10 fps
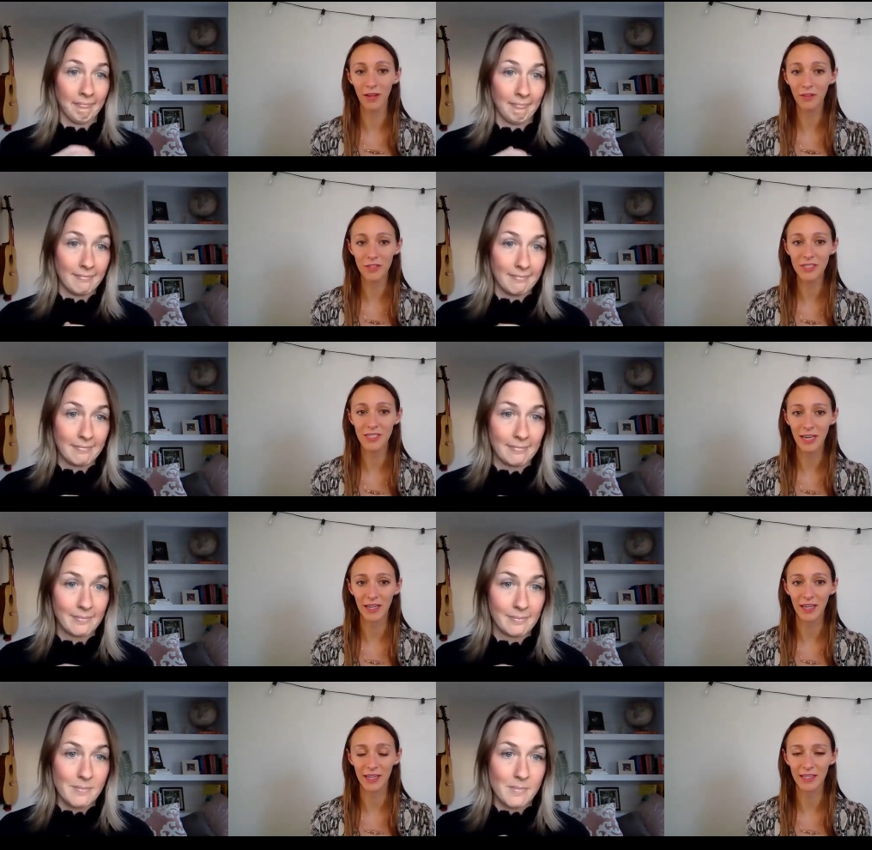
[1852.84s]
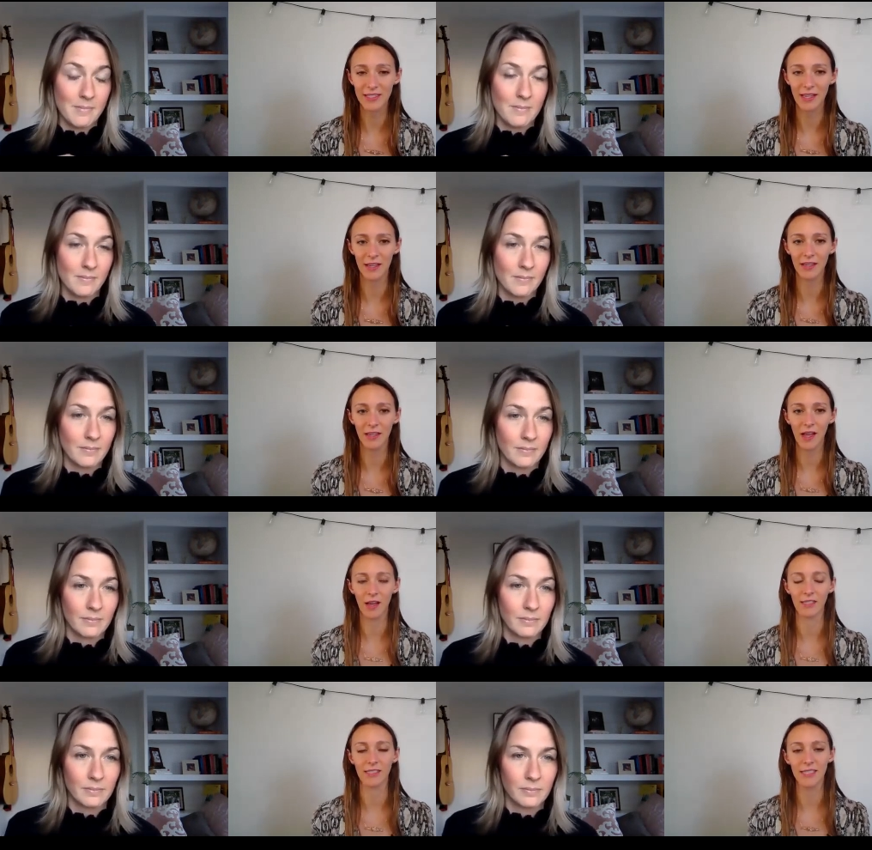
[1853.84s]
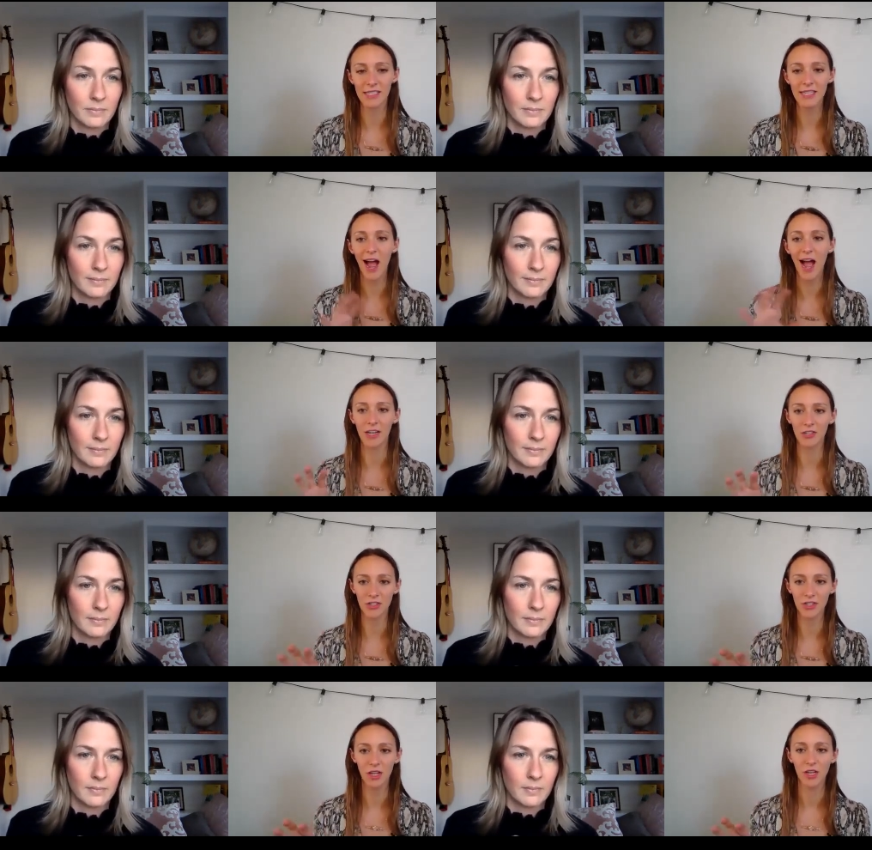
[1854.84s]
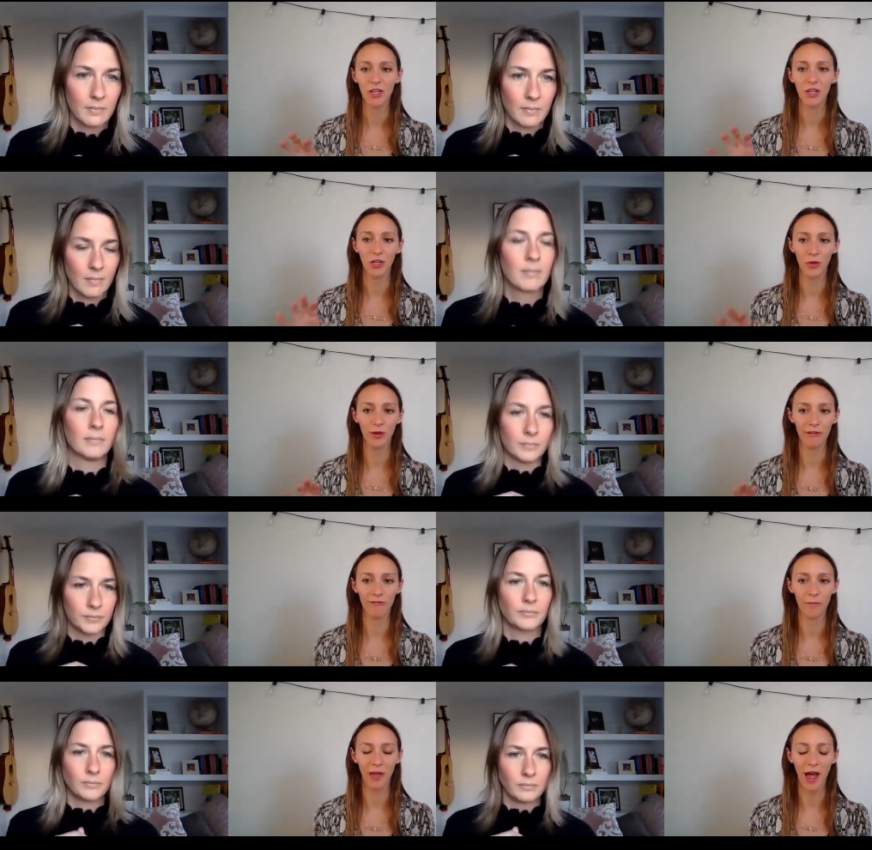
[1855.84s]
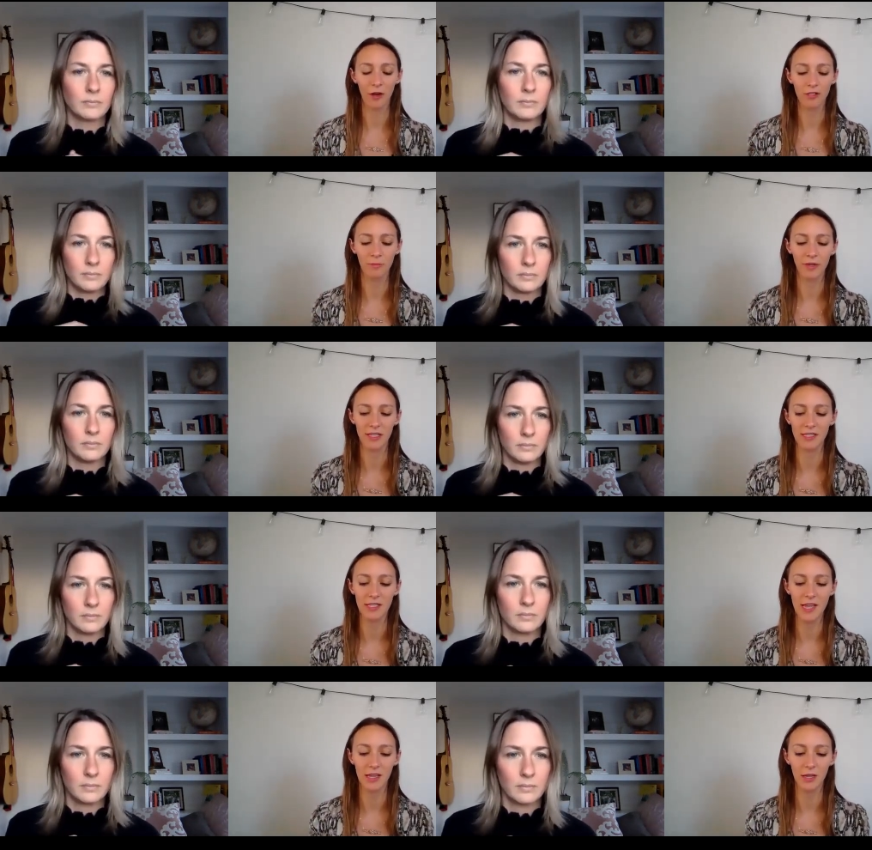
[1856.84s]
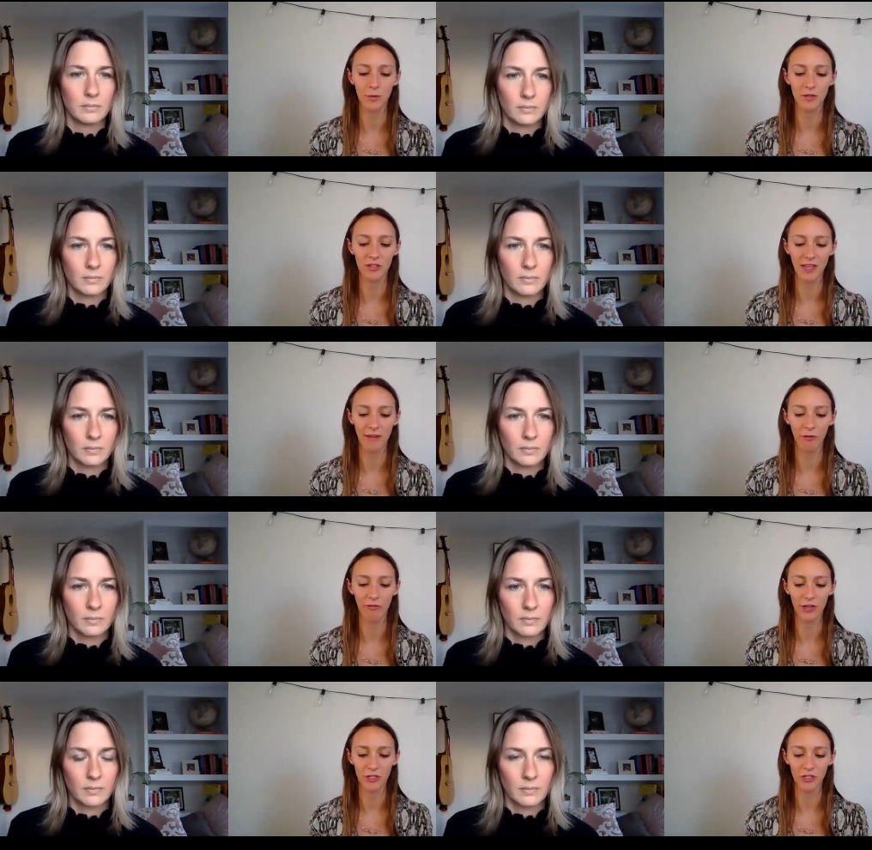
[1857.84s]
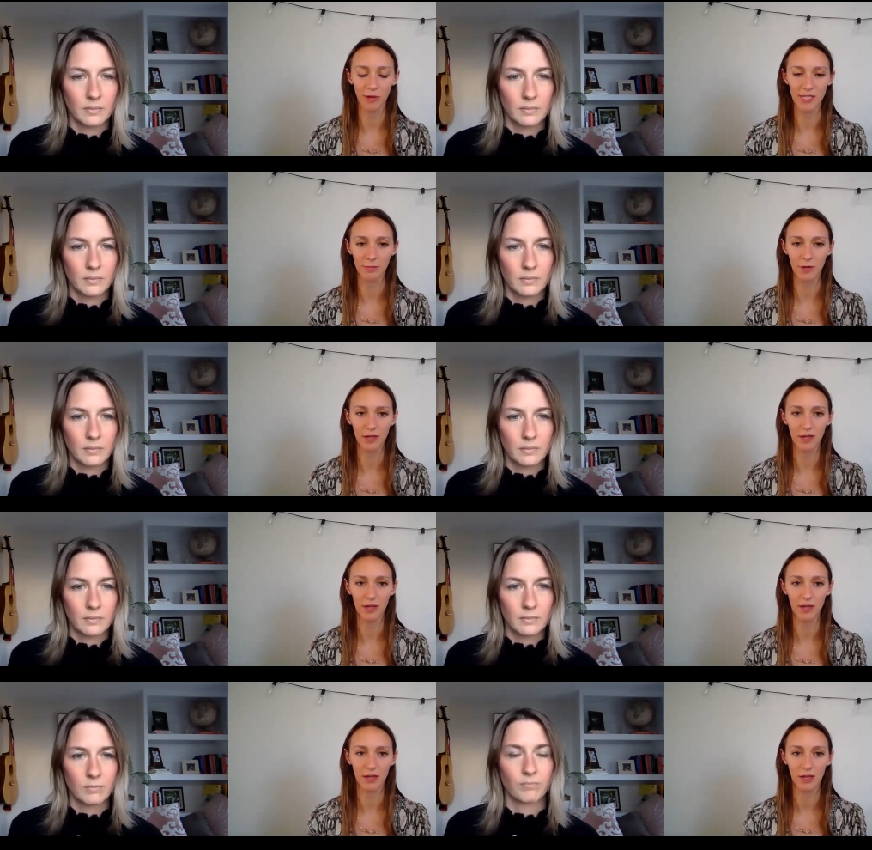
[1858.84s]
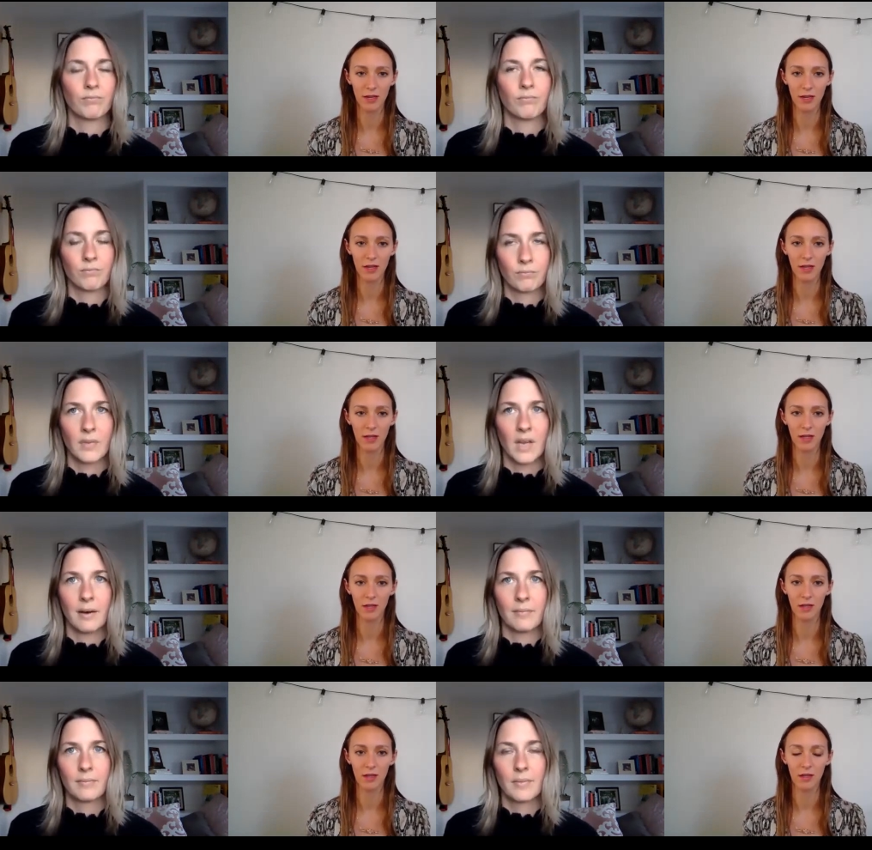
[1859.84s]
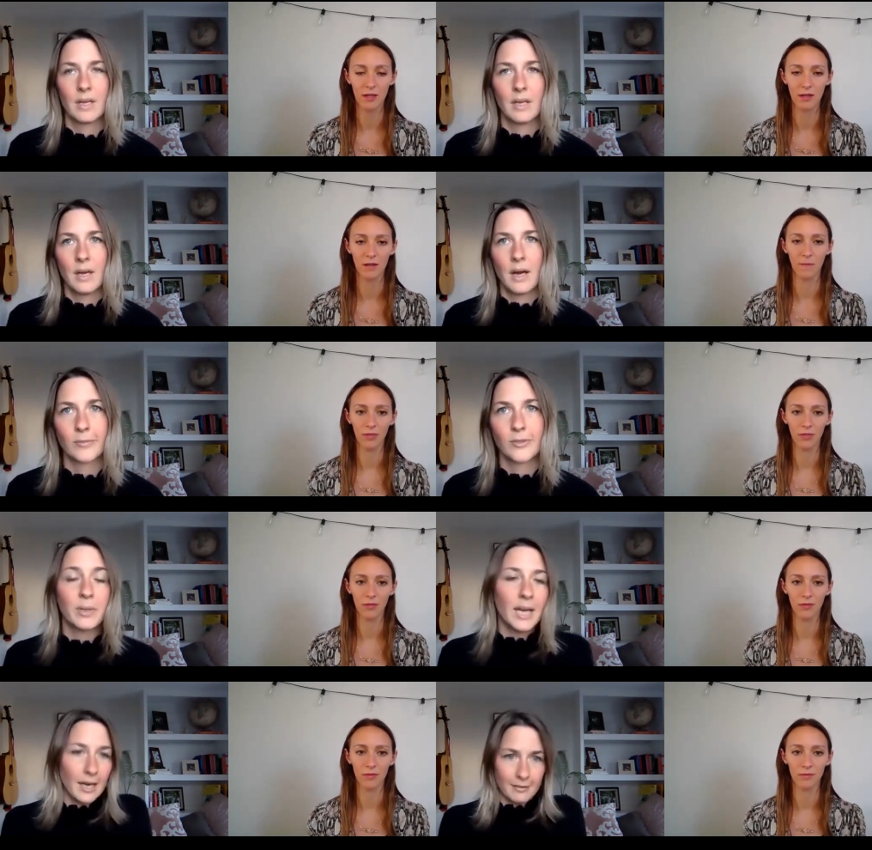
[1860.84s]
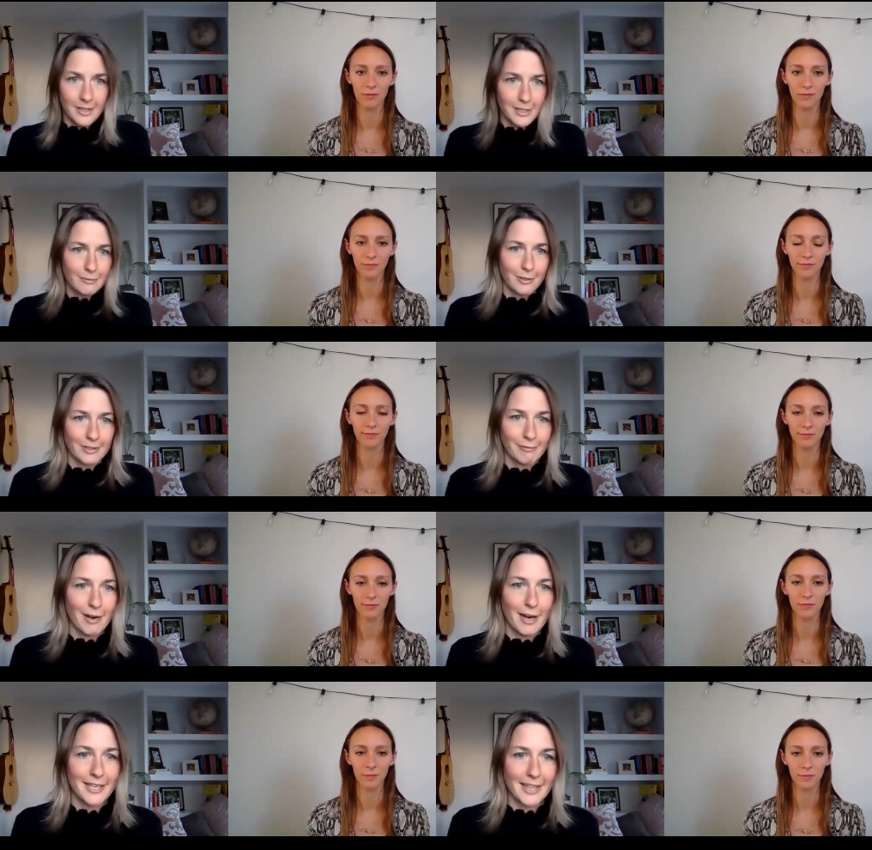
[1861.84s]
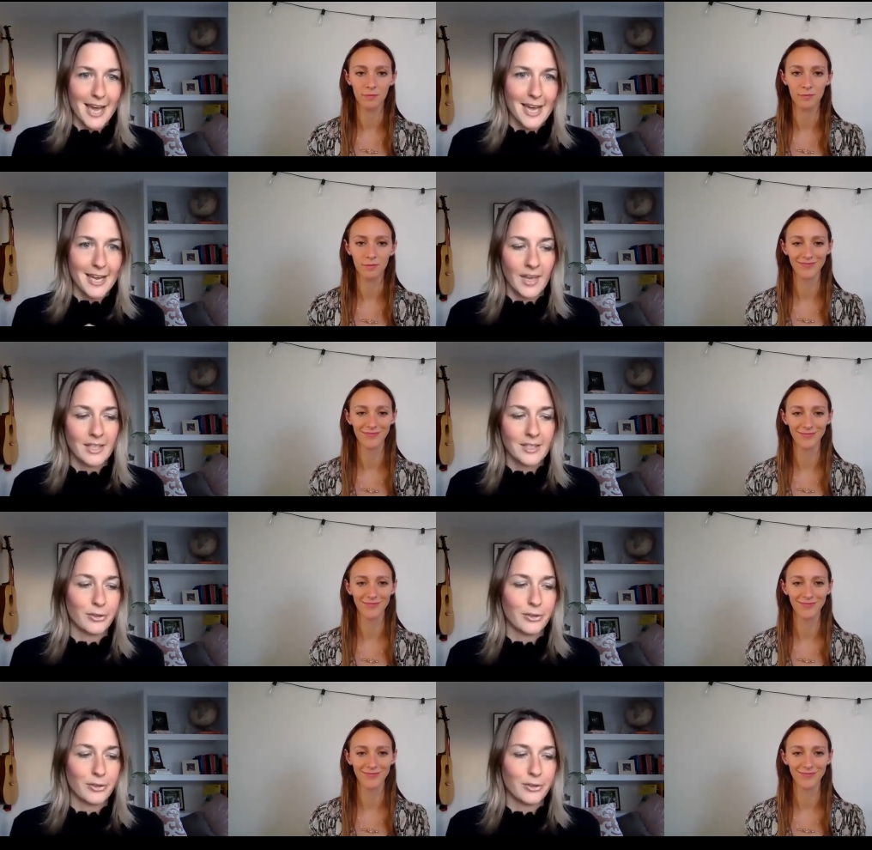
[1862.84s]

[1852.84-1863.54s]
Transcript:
Speaker 1: my understanding, it is a, a detached unit from the house because then you would just have a finished basement. Mm-hmm. Yeah. So yeah, thanks
Speaker 2: for defining that. And